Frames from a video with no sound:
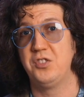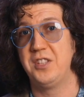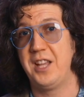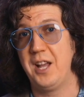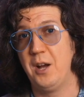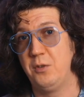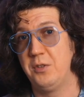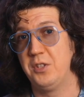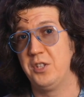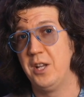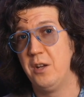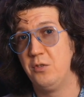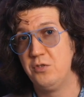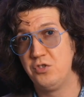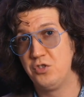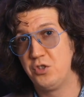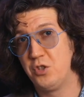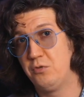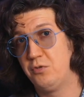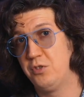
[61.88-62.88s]
Now cloud
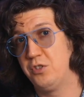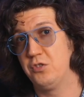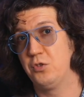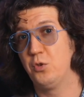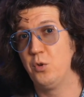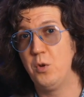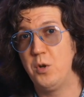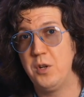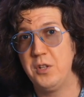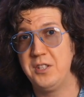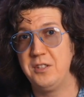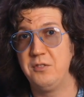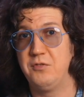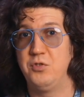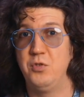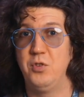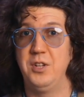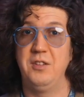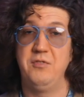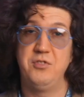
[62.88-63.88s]
service, or if
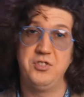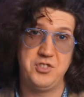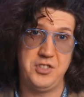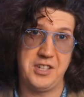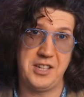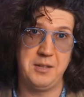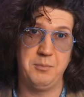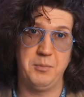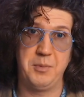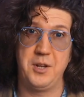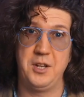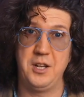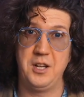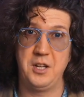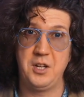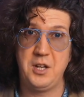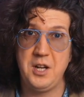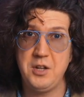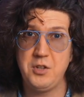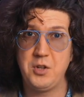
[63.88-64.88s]
you have Steam,
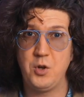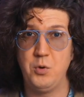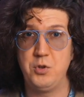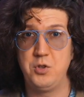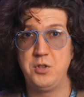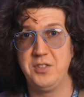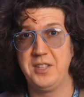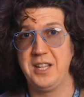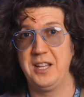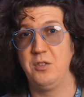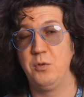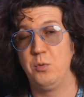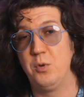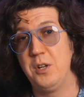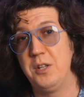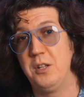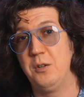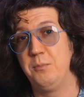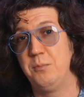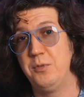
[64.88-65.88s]
a local
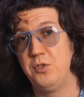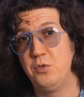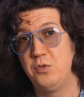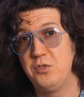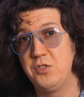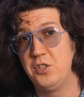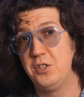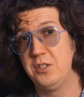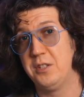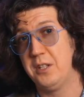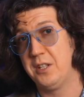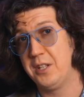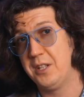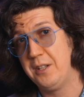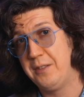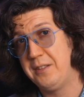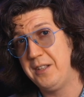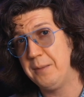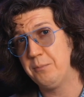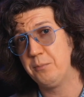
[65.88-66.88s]
network computer,
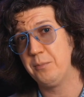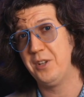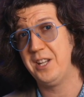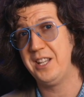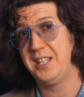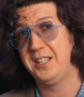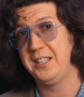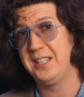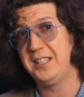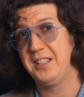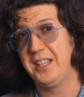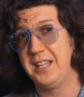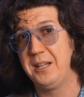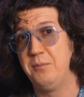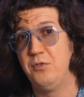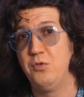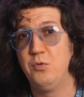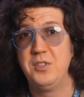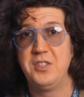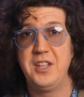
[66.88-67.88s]
then play any
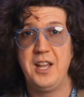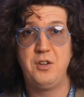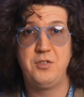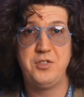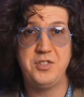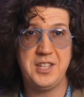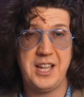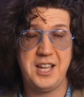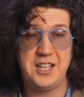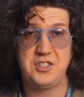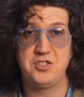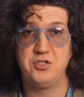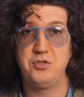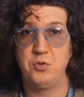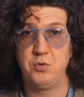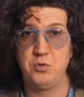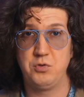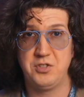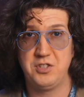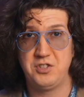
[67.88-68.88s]
games without lags
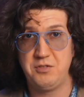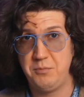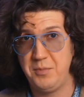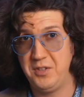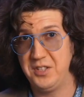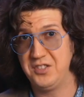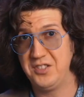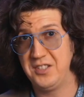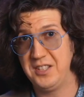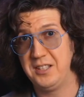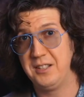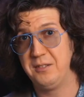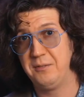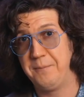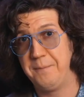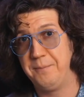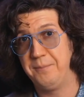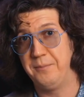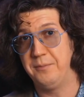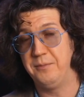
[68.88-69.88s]
through this PC.
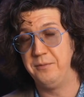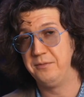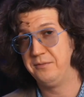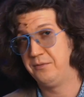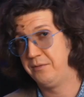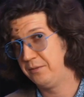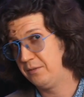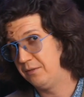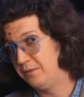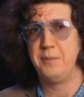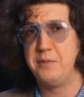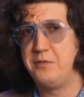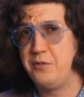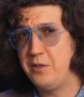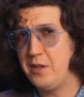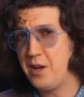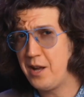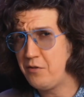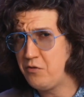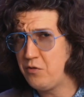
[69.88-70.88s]

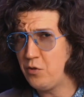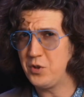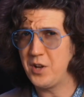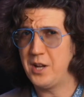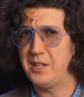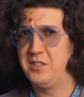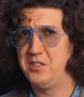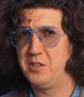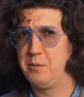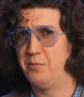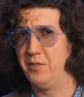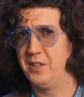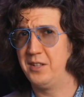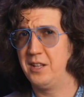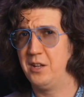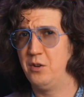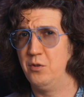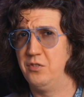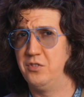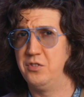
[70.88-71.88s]
I forgot something
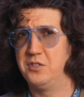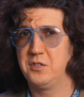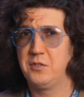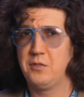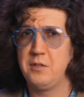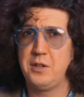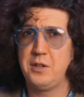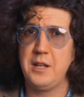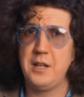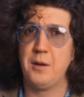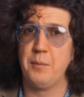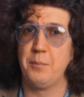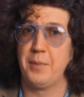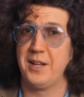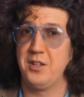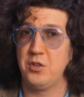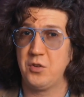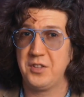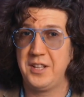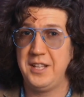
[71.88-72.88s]
else.
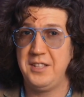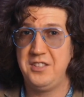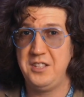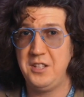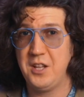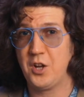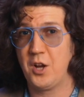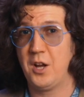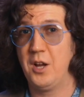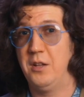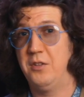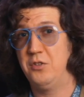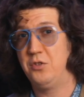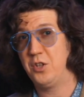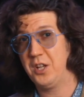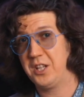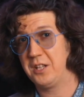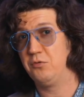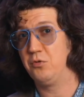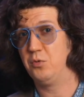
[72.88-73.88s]
By connecting a hard
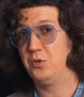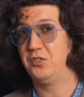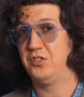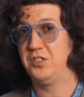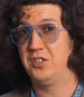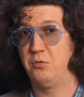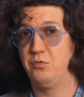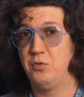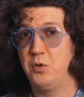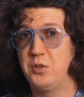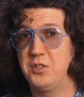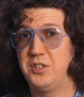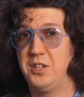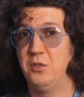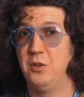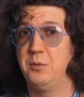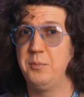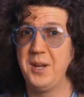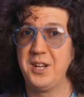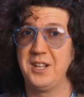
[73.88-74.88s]
drive with several
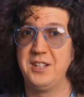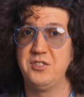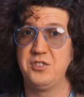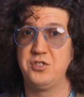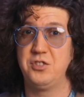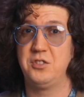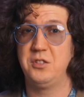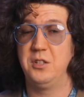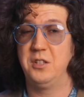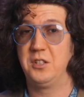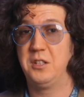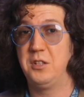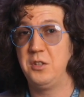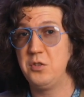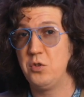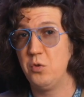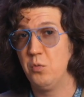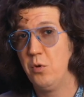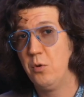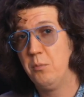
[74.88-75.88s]
terabytes,
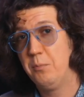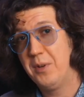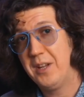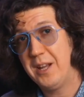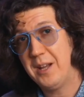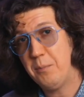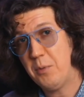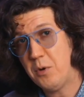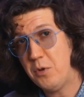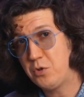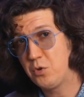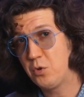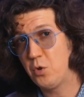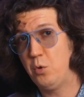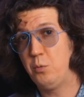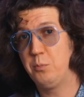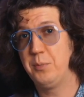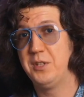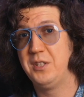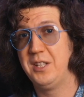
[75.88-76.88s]
you will be able to
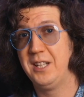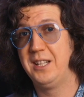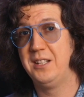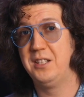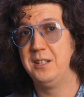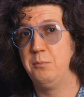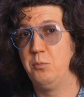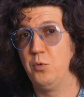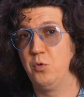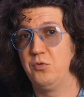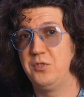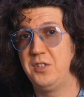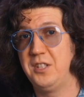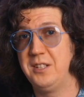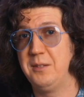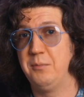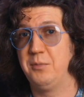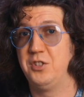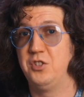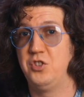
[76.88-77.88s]
open any movie
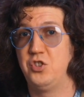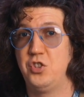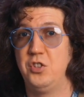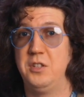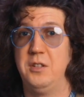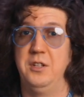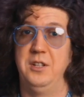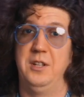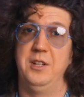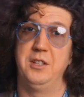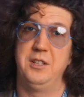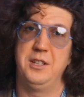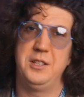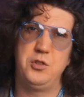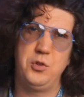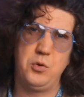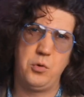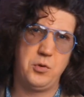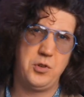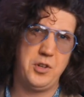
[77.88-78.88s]
image,
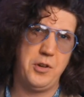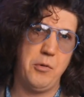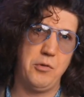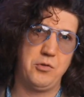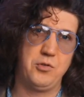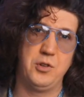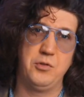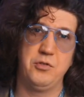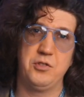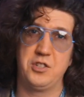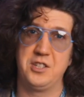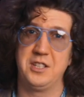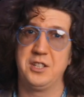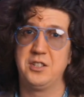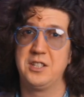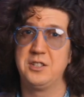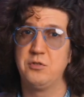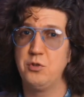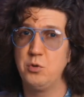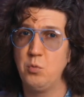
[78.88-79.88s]
including 50
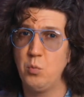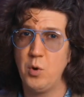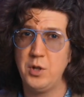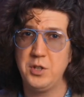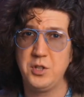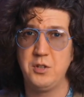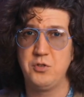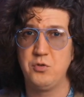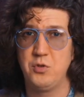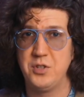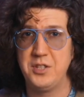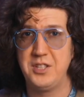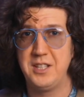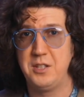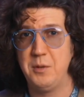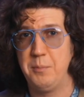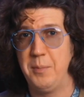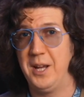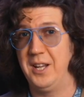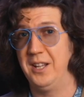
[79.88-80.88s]
and even 100
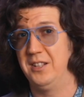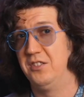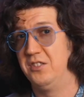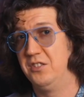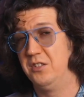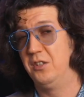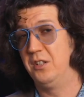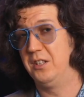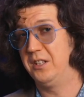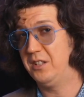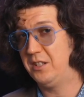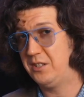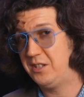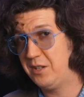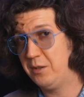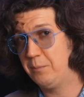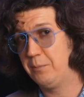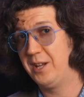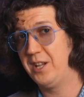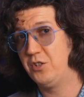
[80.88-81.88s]
gigabytes,
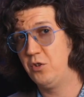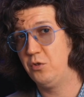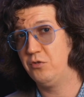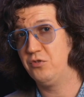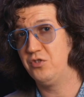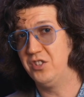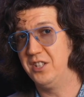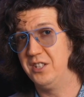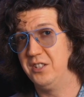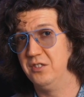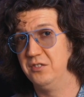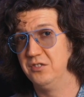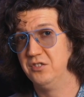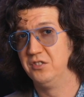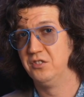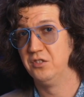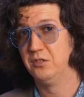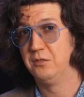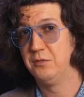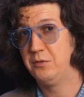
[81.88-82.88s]
in a matter of
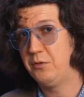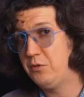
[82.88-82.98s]
seconds.